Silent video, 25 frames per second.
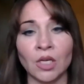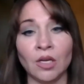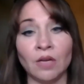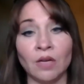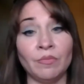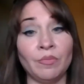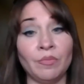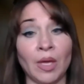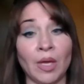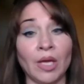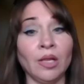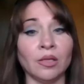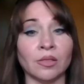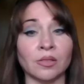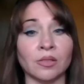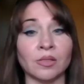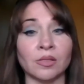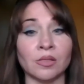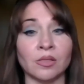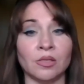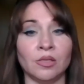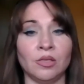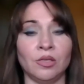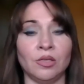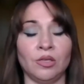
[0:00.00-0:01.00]

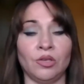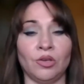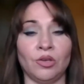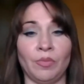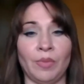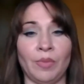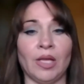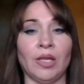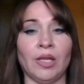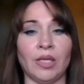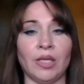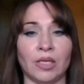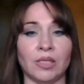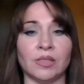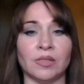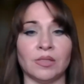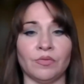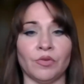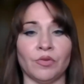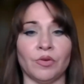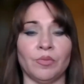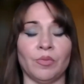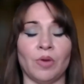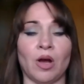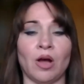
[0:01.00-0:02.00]
mailings
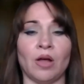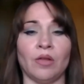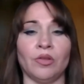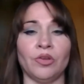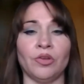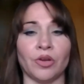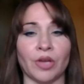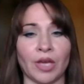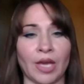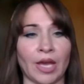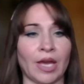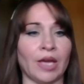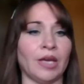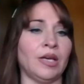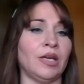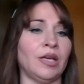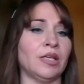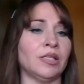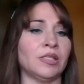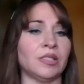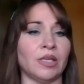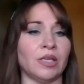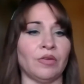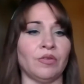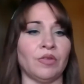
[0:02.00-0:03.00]
from all your
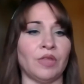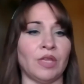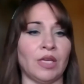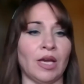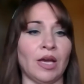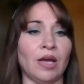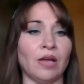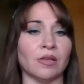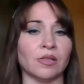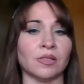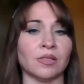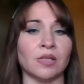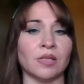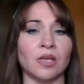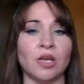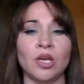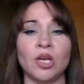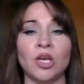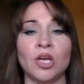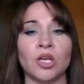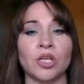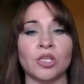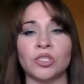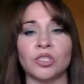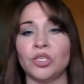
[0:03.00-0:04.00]
candidates and everything else.
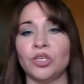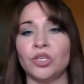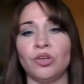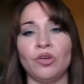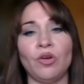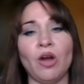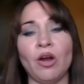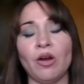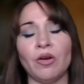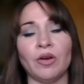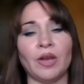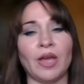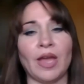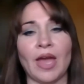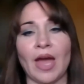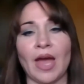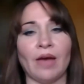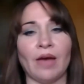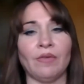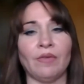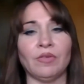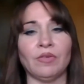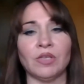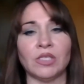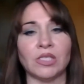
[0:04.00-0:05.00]
So you already
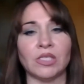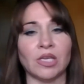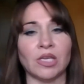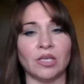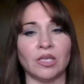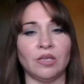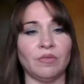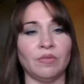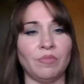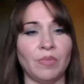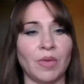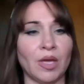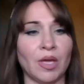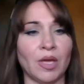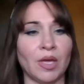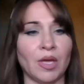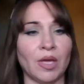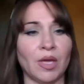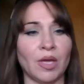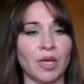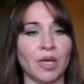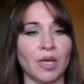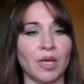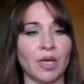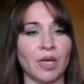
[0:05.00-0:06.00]
have a ton of mail
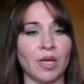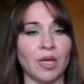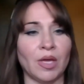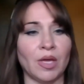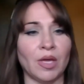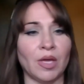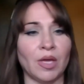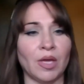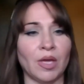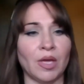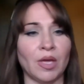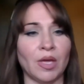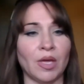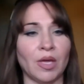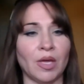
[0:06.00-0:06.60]
coming through.